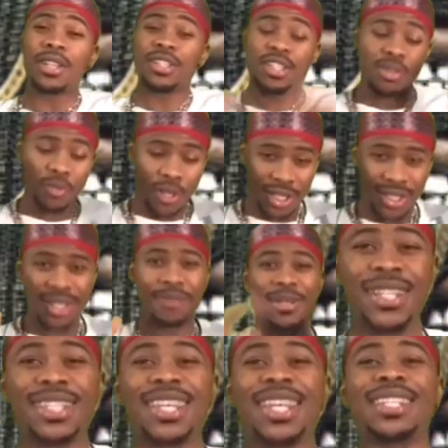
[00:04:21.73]
it. She wanted some of
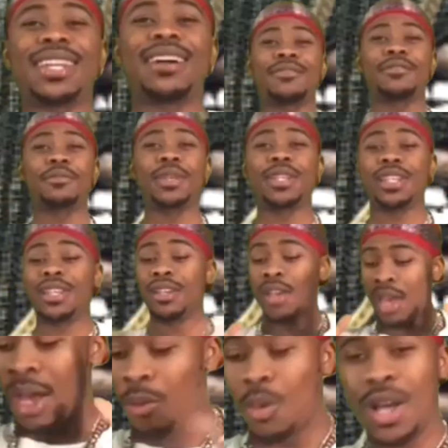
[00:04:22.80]
this Kizak familia.
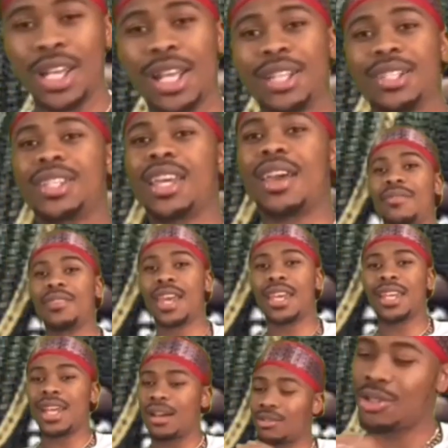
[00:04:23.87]
1 inch of shaft,
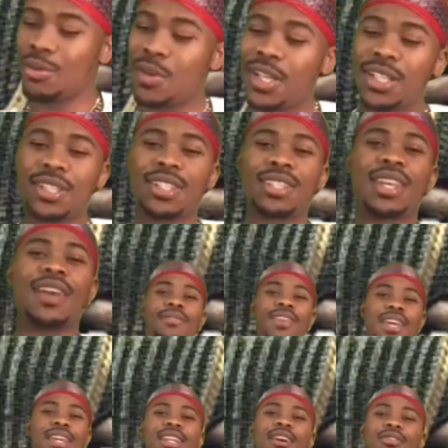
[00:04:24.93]
yank it out. 2 inches of shaft,
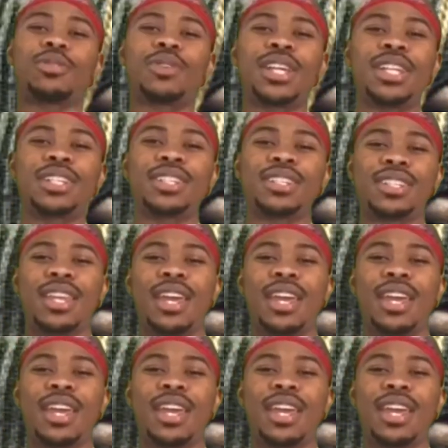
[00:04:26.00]
yank it out. 3 inches of